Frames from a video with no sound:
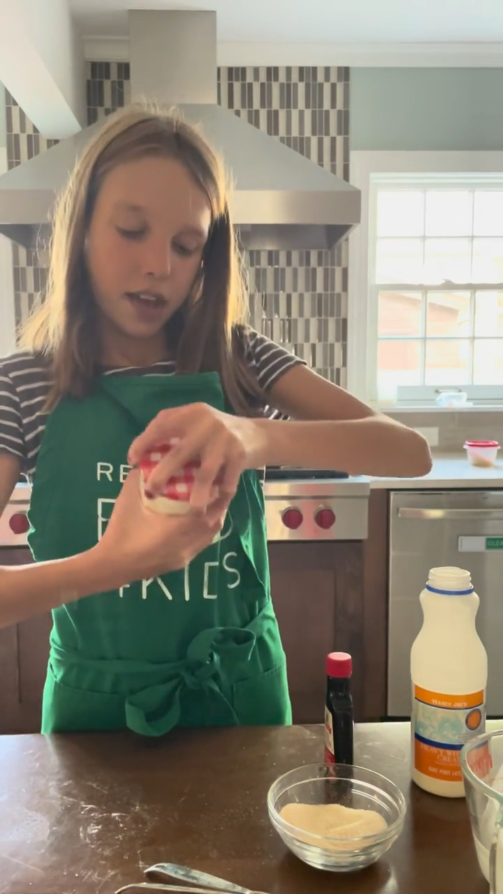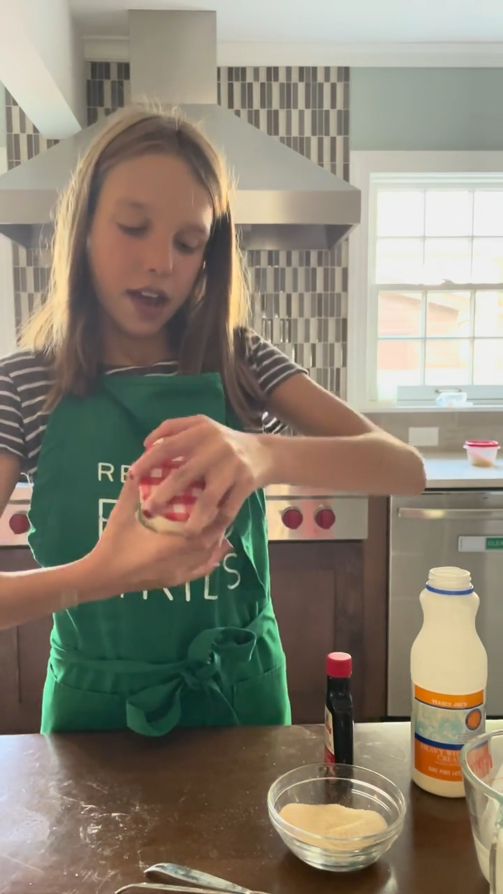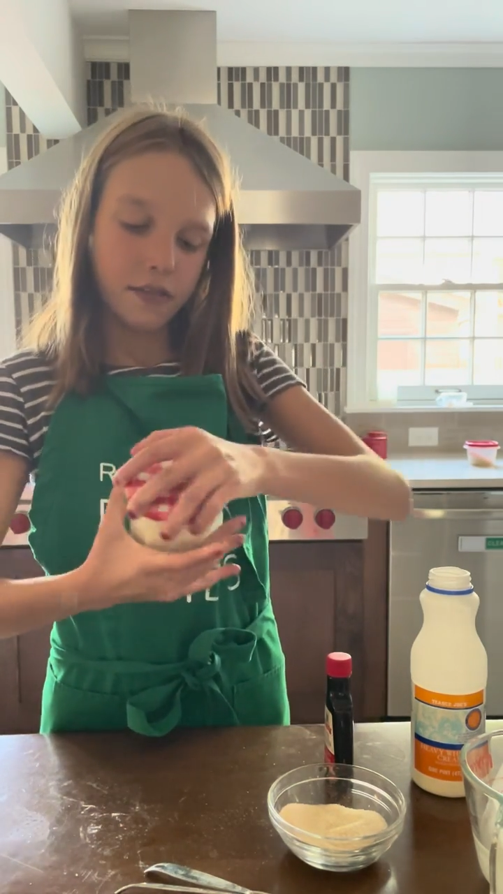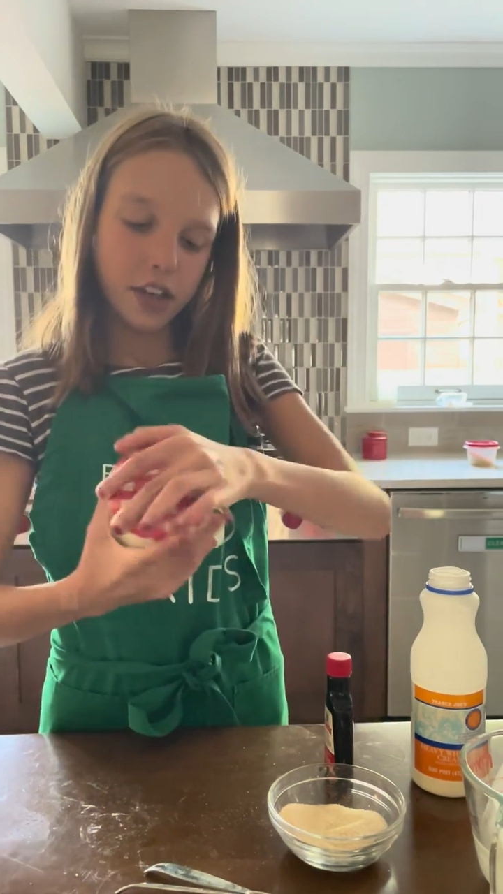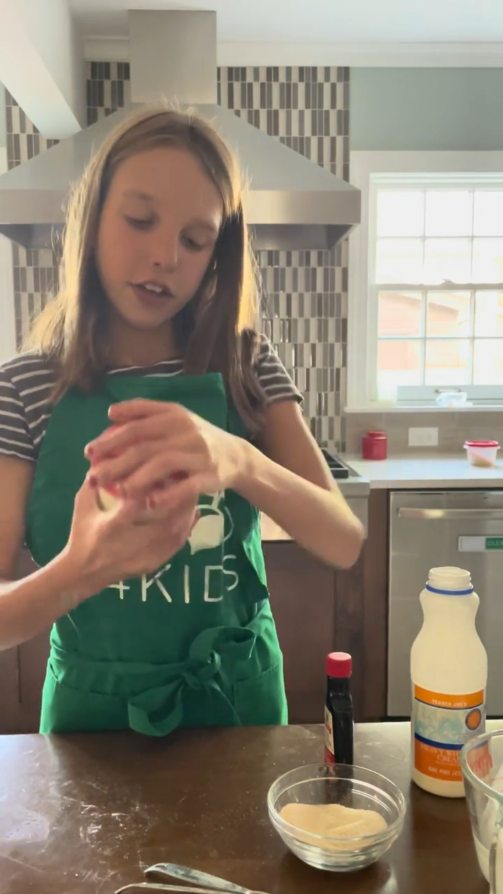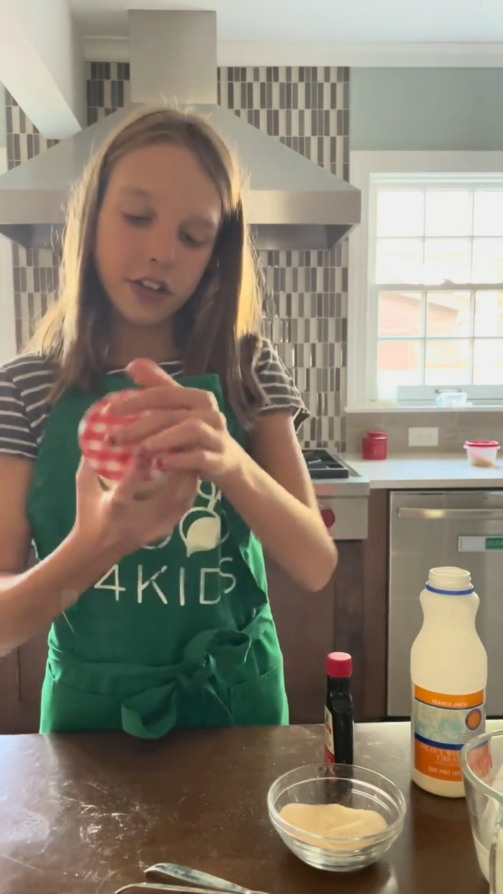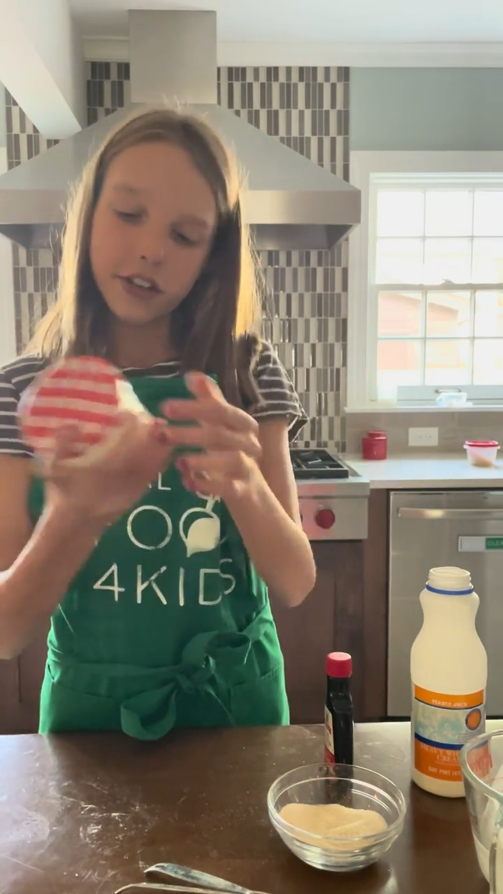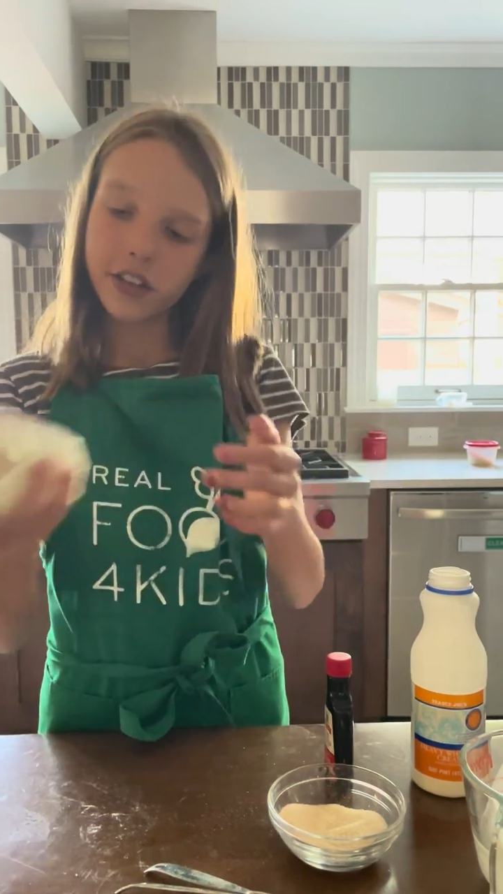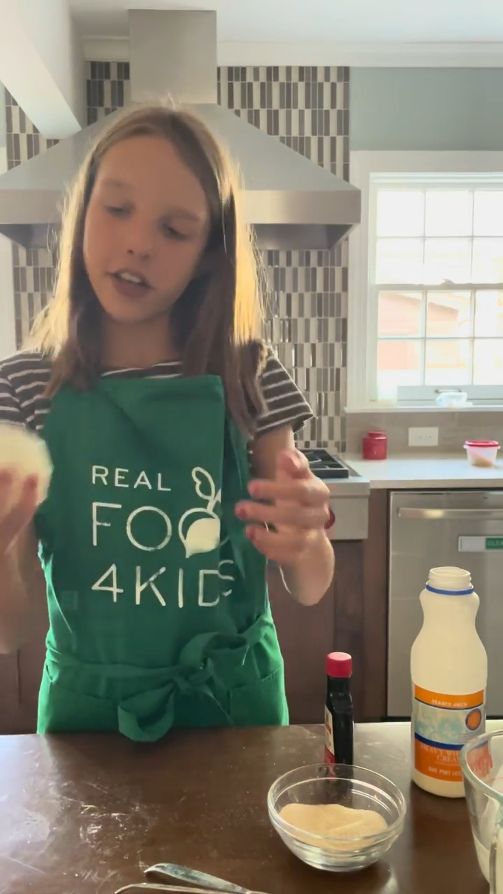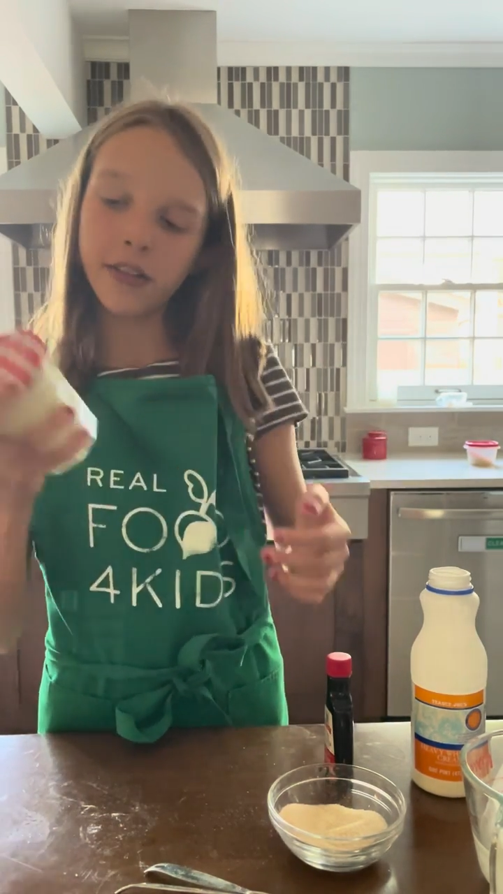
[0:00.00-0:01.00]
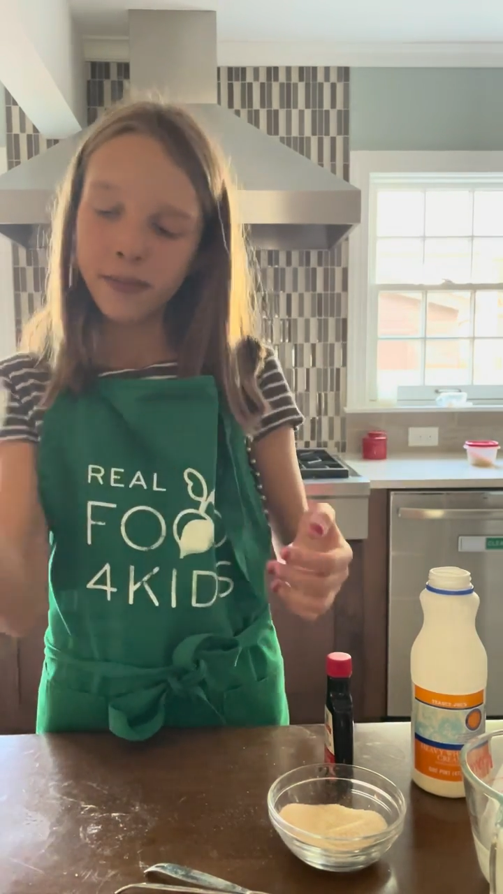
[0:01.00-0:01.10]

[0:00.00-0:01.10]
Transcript: And then you're just gonna